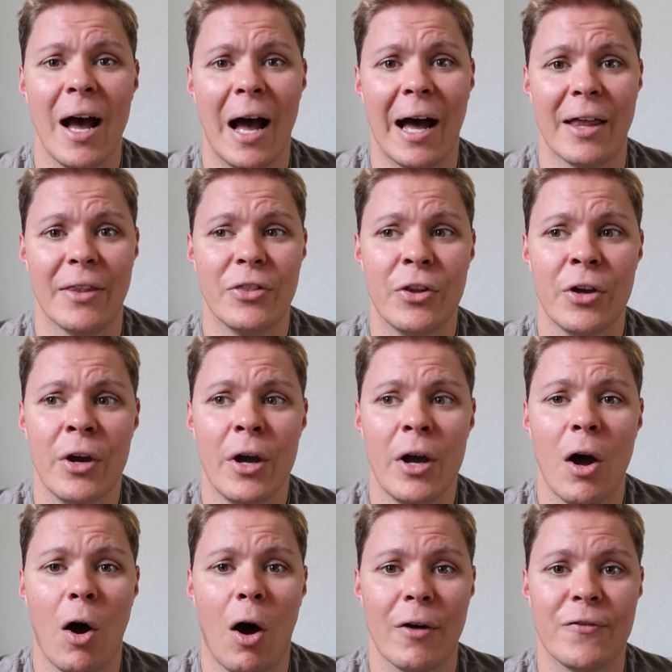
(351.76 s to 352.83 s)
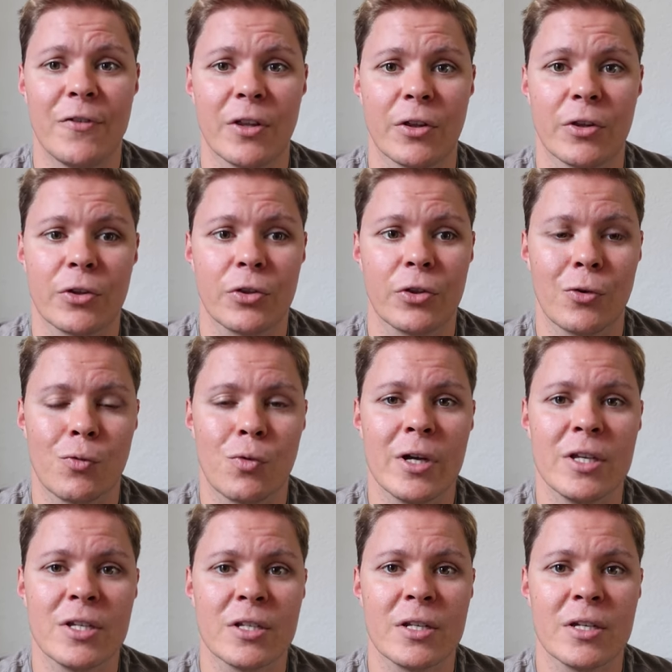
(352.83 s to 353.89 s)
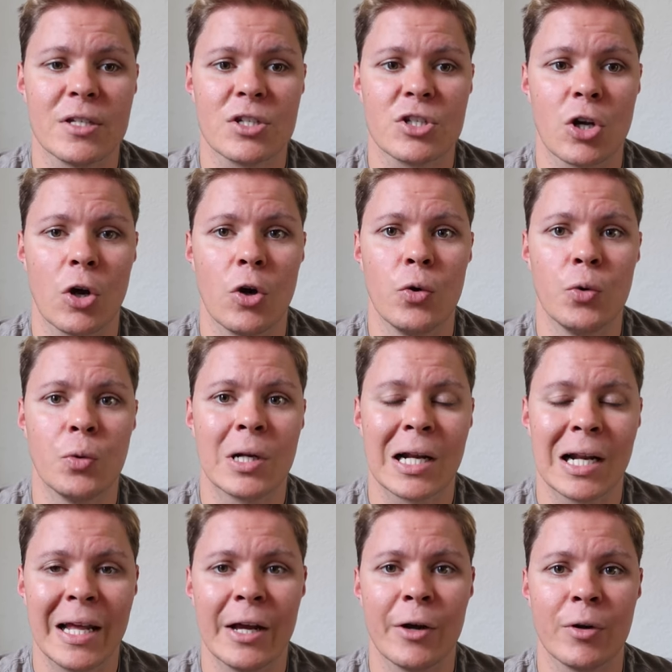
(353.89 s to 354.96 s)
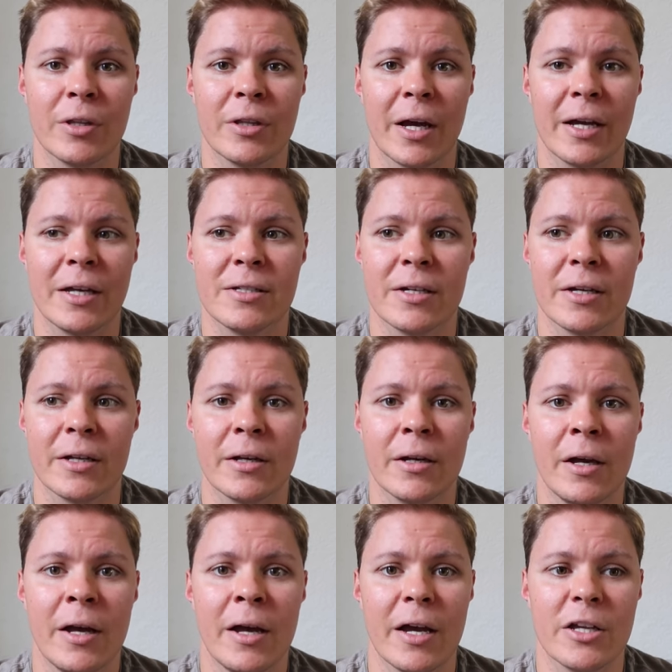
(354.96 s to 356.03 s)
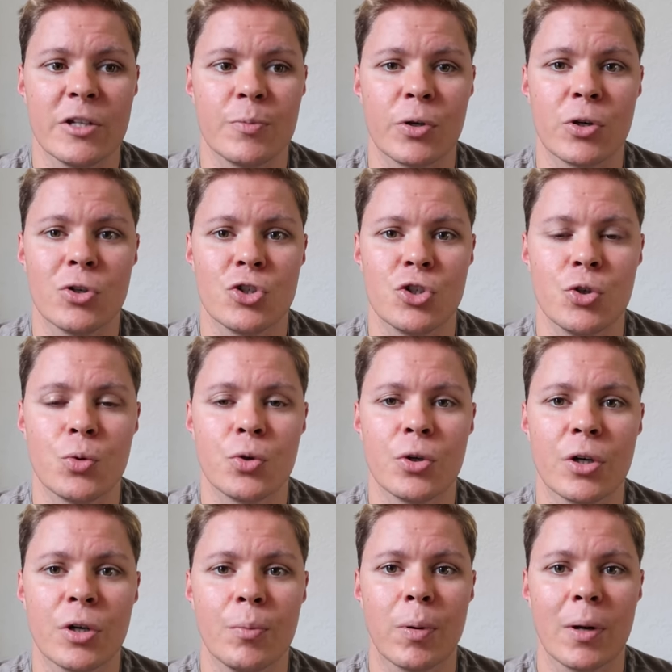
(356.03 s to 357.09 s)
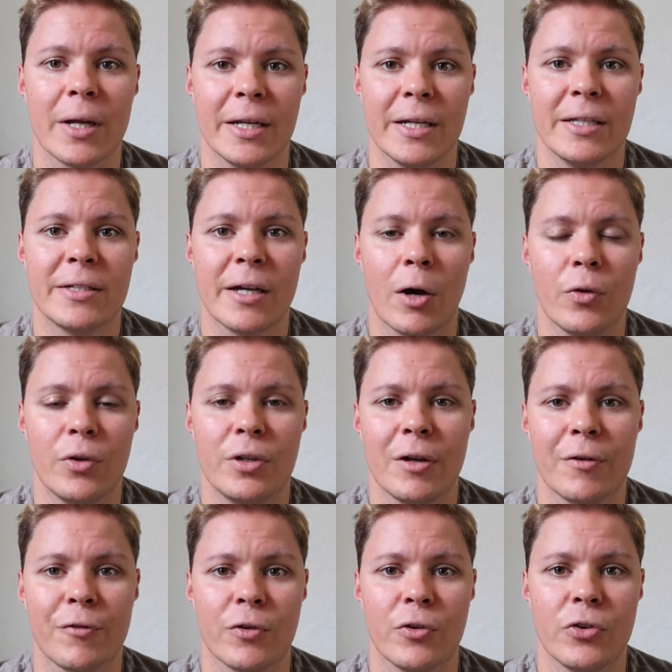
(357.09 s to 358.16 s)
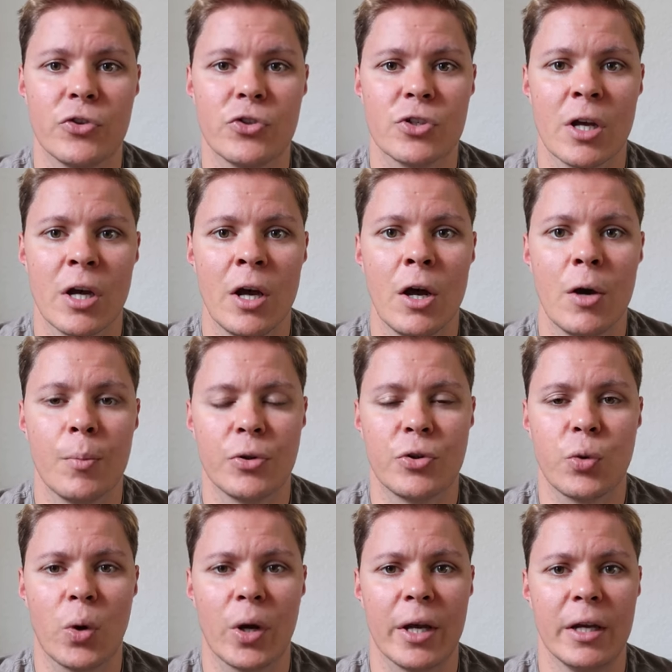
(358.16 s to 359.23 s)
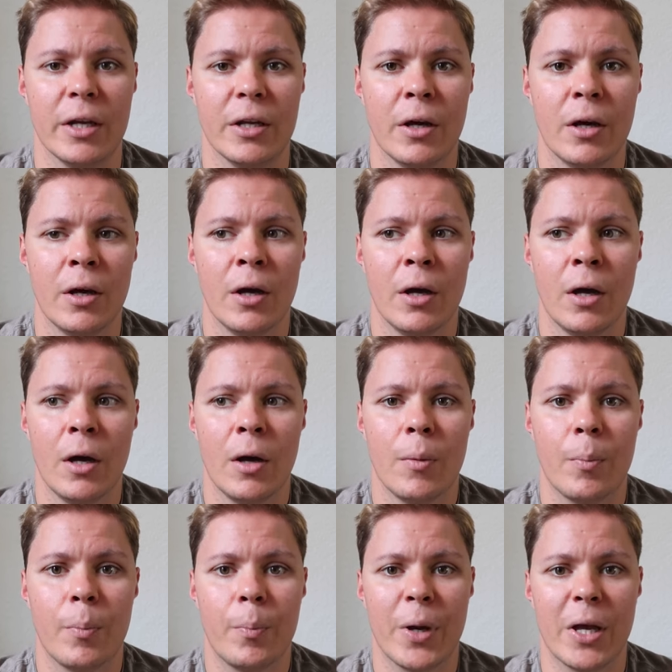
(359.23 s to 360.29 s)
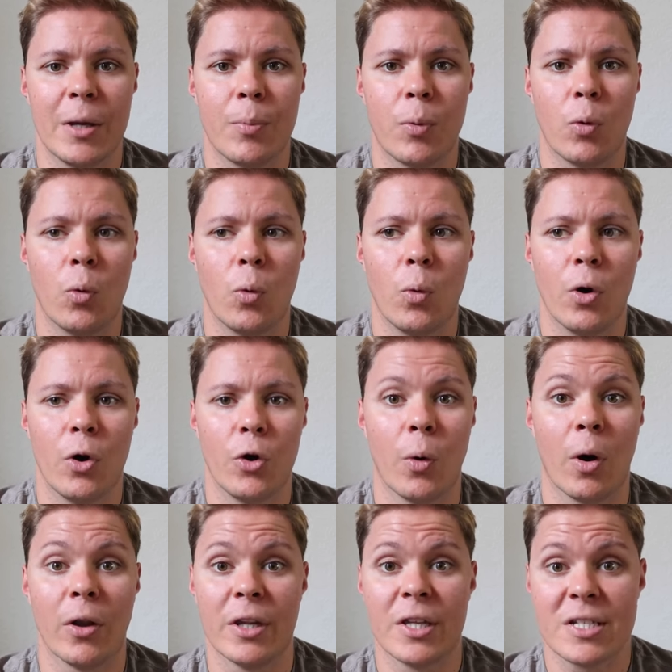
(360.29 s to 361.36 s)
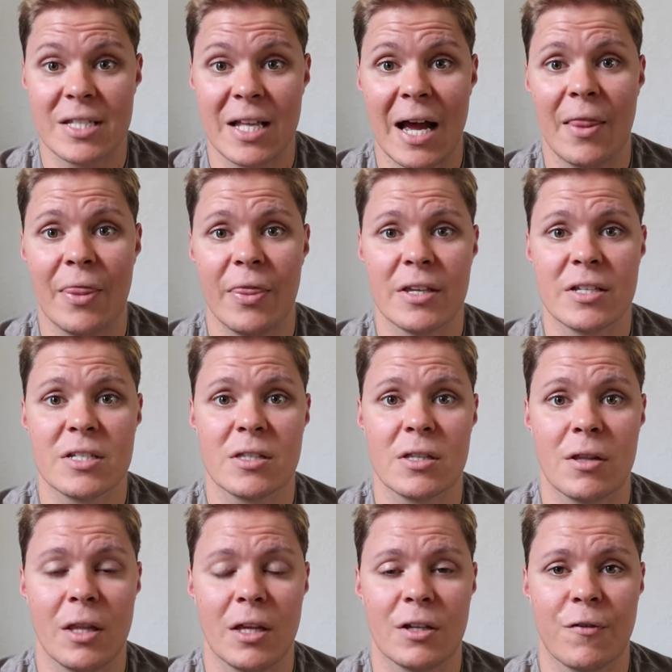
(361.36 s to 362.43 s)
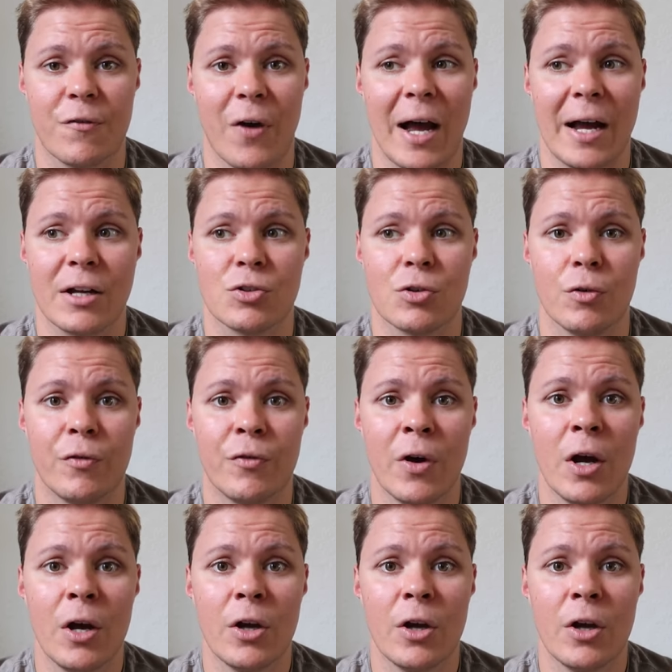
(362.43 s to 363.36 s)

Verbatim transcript: And I think the reason it's so clear in dating is because you can completely tell the difference between people who understand this this fact of